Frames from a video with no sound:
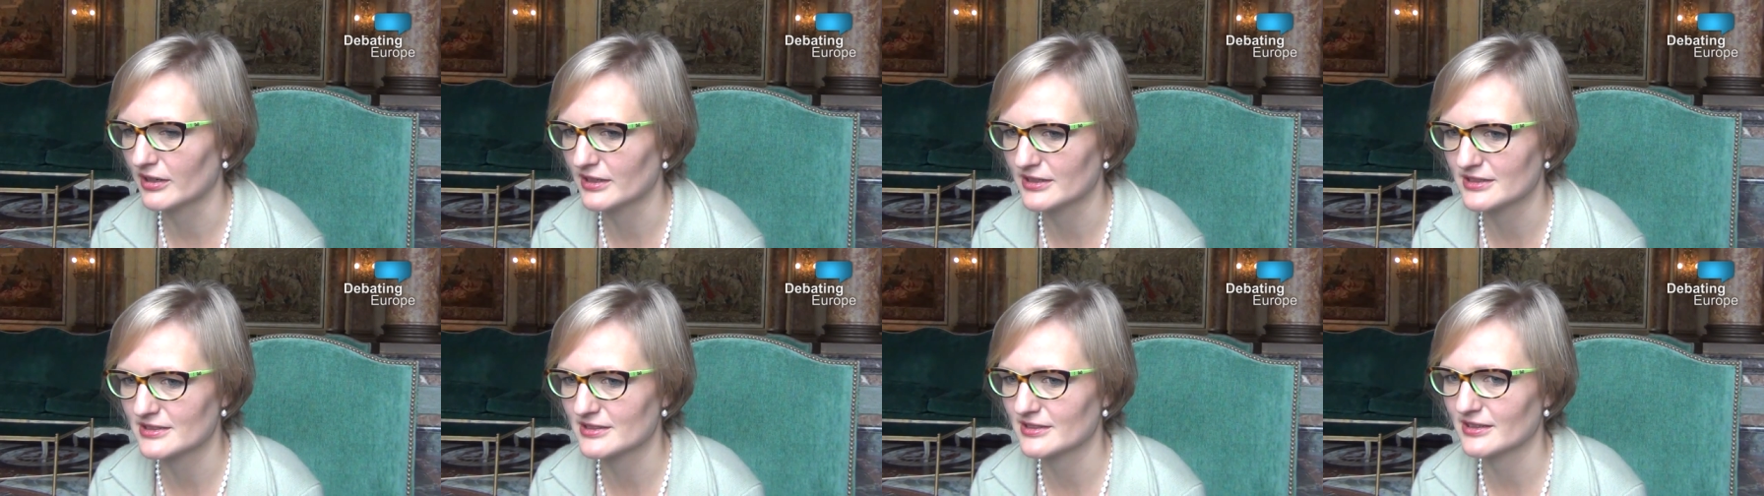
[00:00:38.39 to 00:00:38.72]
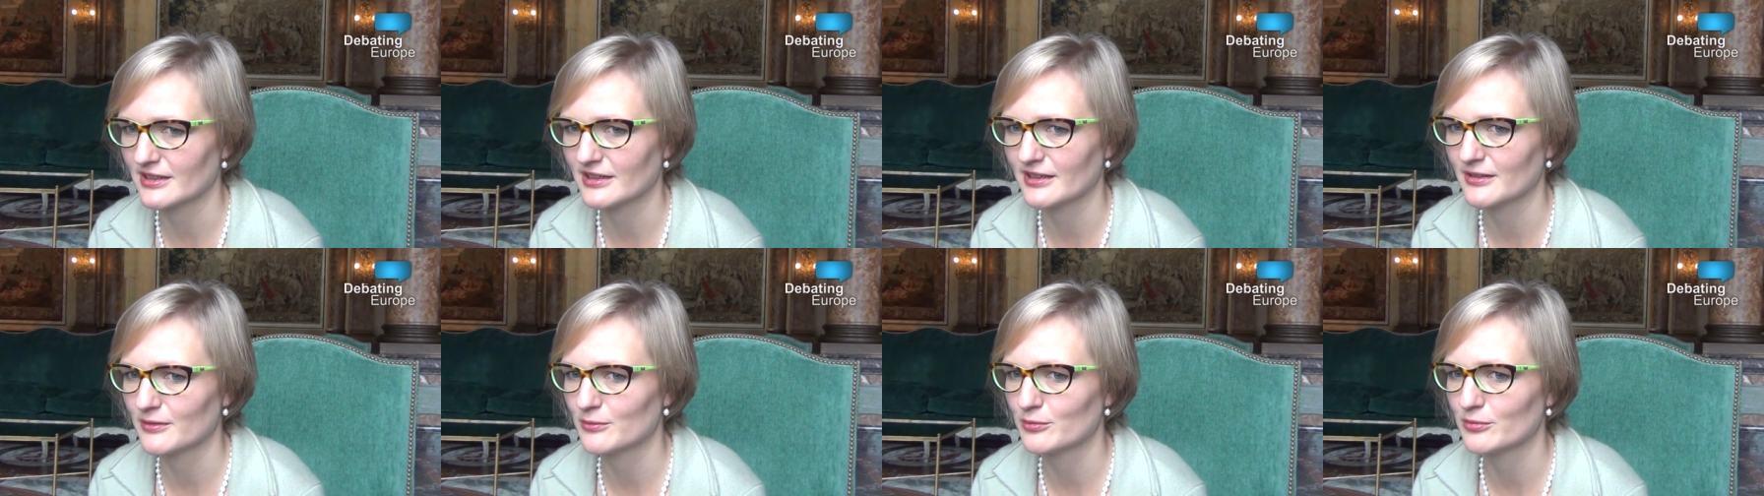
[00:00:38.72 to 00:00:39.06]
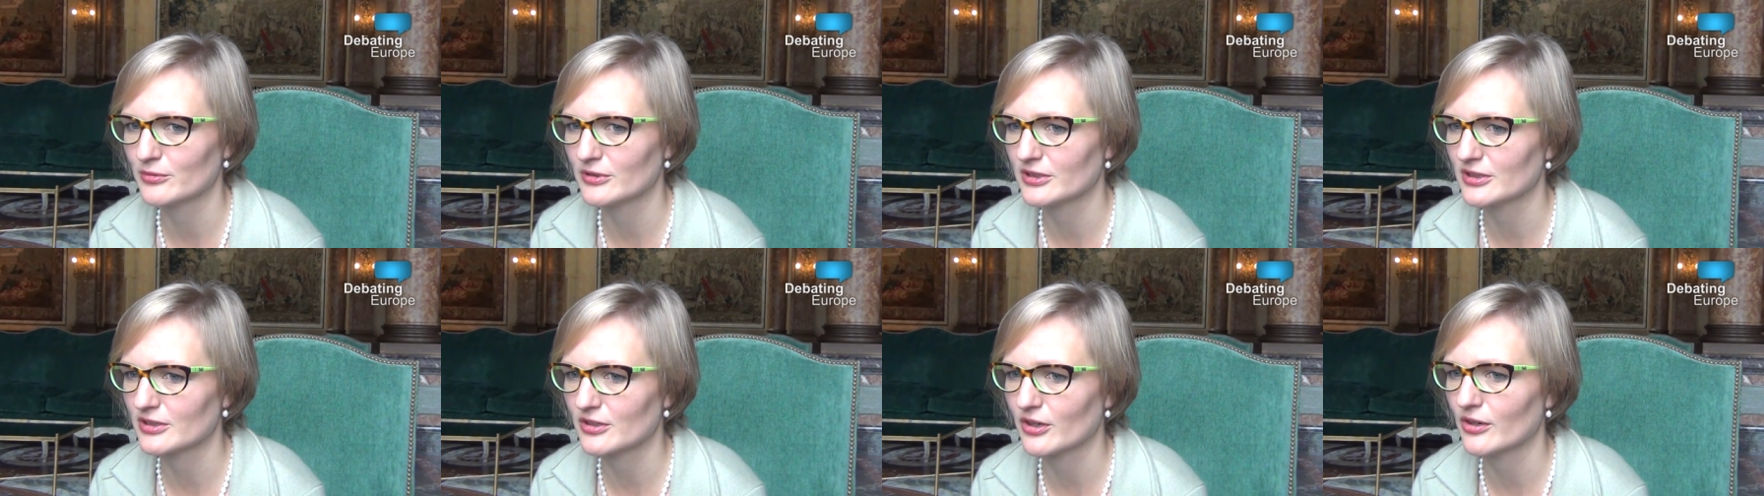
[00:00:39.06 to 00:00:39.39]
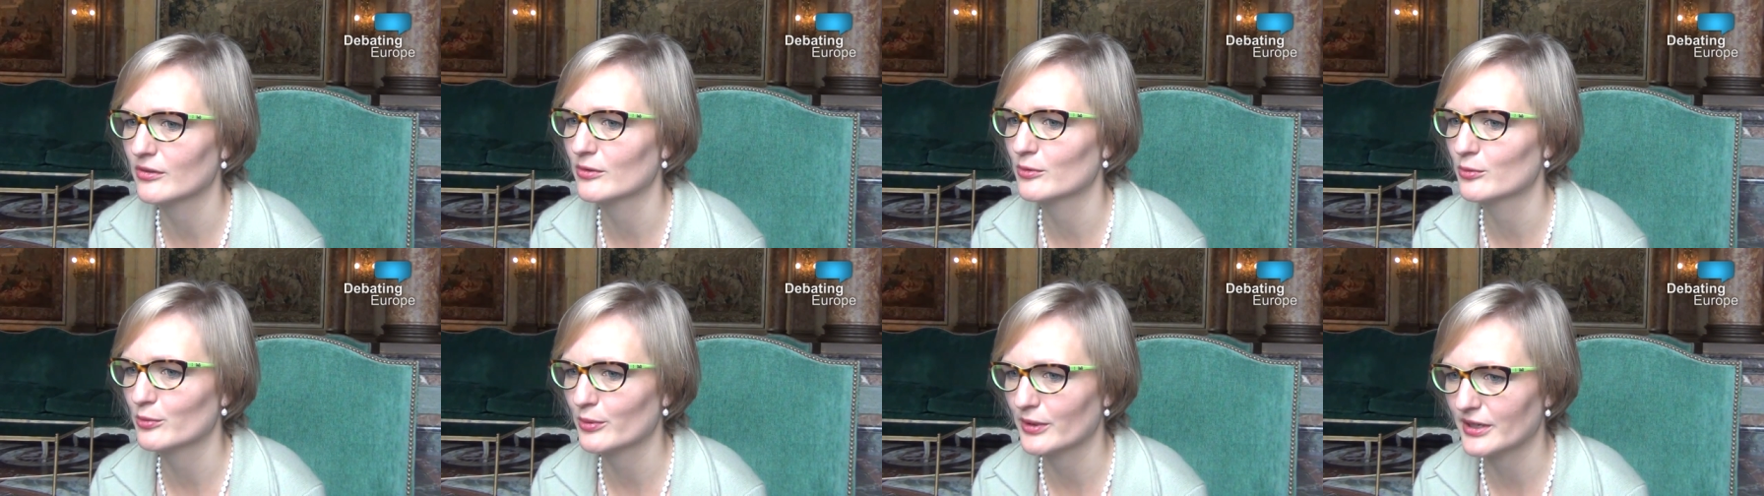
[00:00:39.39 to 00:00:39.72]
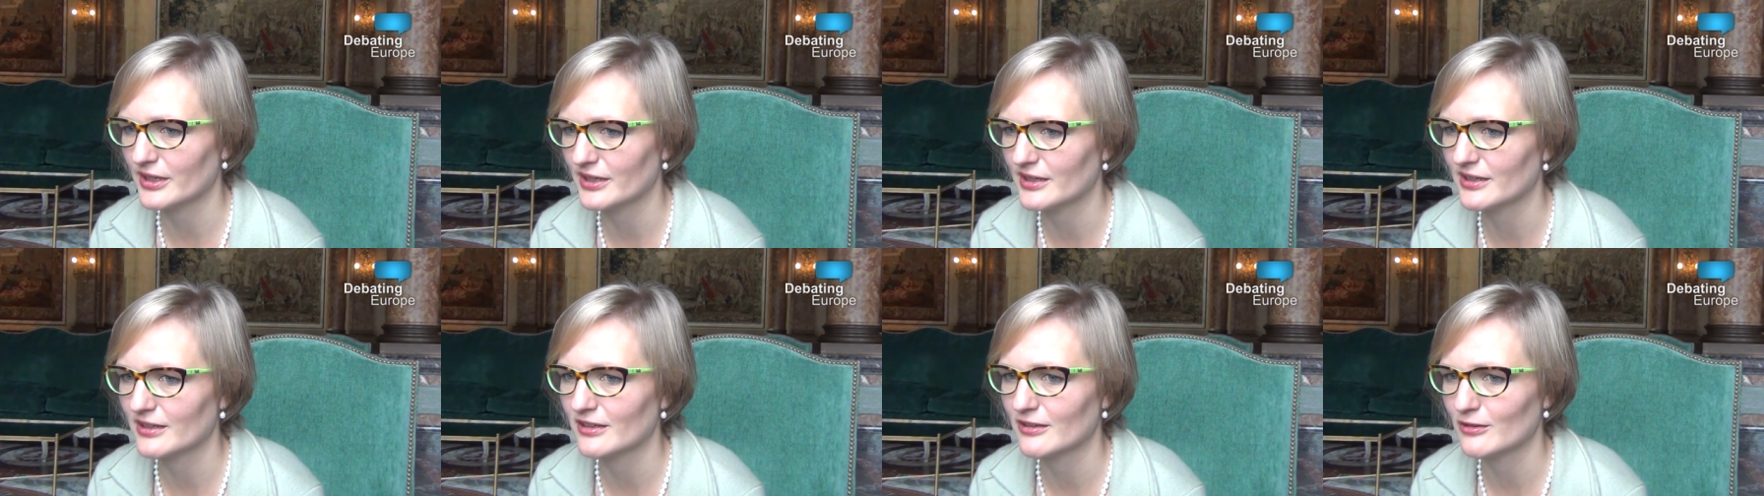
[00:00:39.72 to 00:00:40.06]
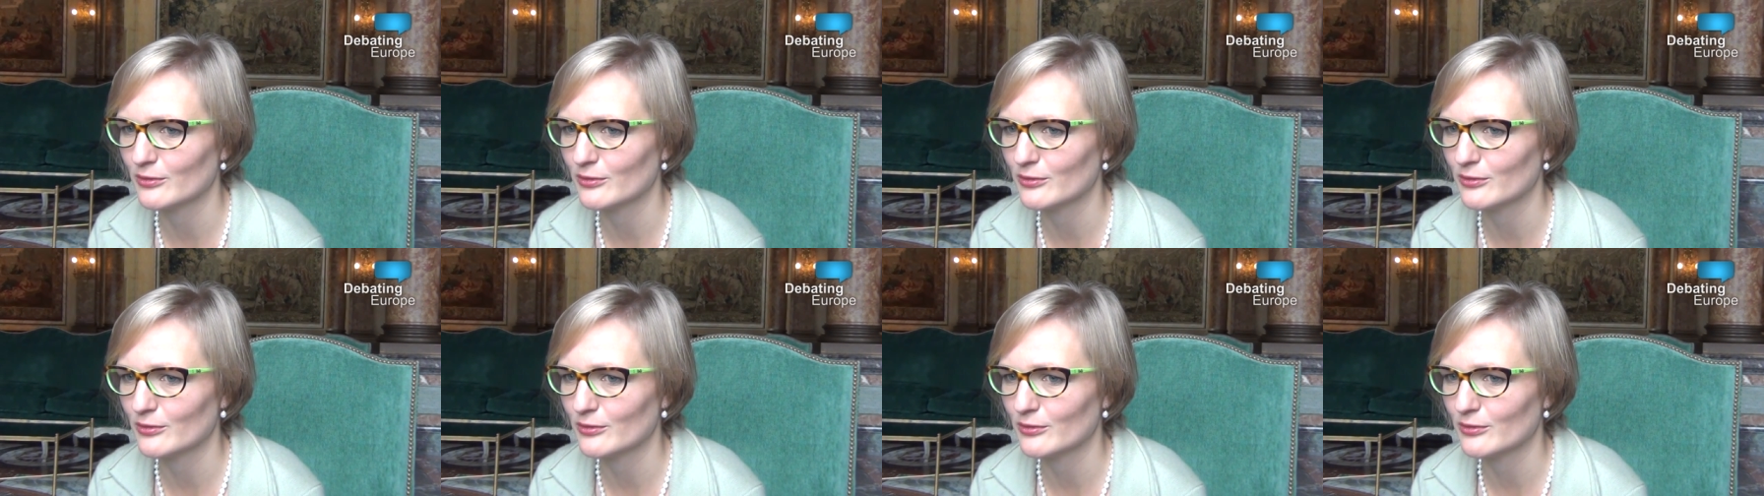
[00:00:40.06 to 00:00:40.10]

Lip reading: it and it will go away.